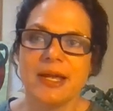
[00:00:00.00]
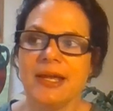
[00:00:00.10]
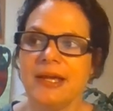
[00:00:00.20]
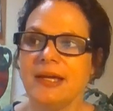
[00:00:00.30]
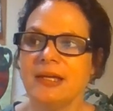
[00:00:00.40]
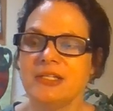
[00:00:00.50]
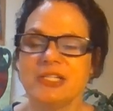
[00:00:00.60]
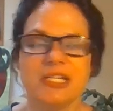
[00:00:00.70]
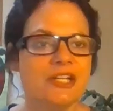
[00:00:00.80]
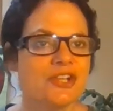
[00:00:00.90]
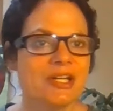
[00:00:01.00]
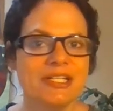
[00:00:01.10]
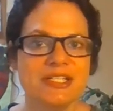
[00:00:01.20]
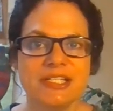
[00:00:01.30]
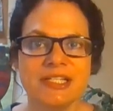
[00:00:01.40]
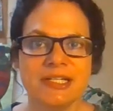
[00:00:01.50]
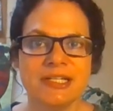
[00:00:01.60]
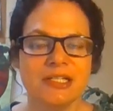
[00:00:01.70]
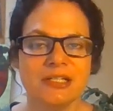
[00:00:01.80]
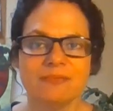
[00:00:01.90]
and each idea